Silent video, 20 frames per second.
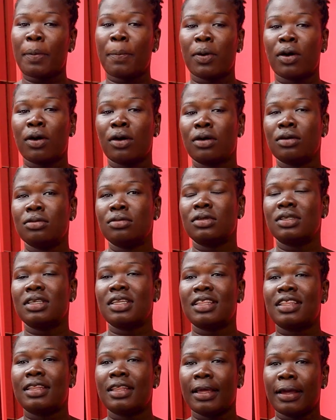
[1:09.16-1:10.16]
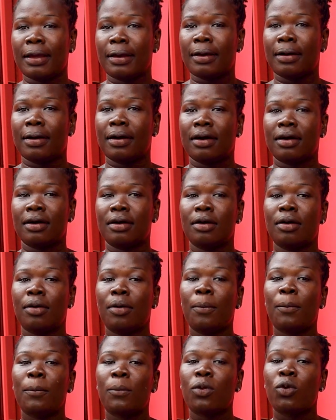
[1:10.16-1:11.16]
People think
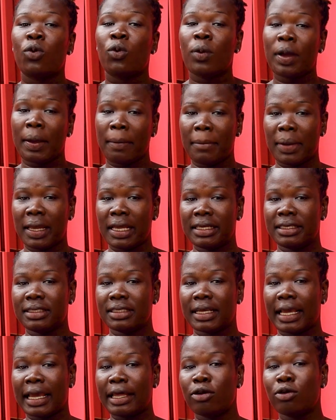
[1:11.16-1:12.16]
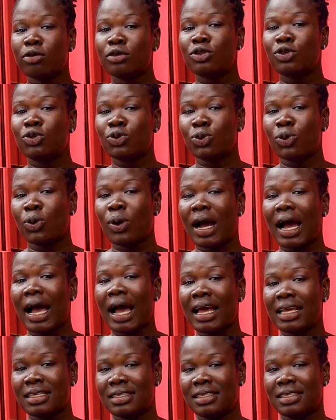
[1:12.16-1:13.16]
women cannot do
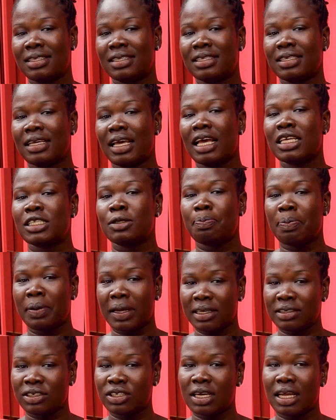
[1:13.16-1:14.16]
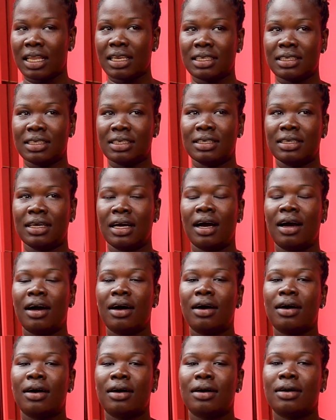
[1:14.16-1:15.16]
ICT, especially
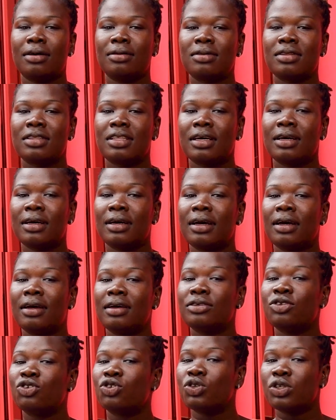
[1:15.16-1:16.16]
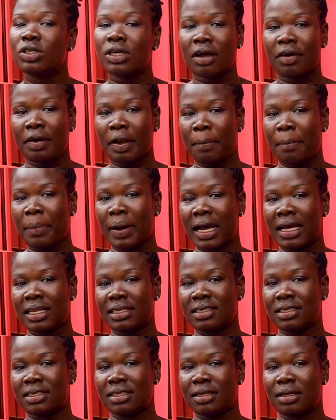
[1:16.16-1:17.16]
the engineering
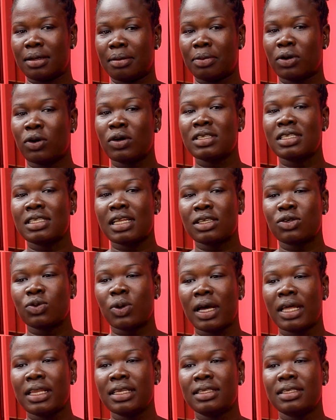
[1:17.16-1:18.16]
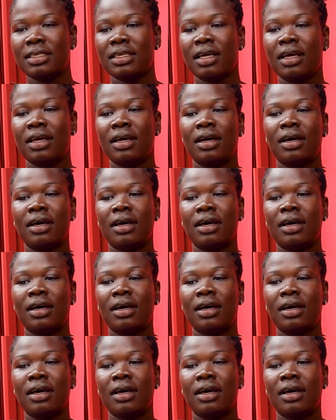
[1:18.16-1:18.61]
part, because that one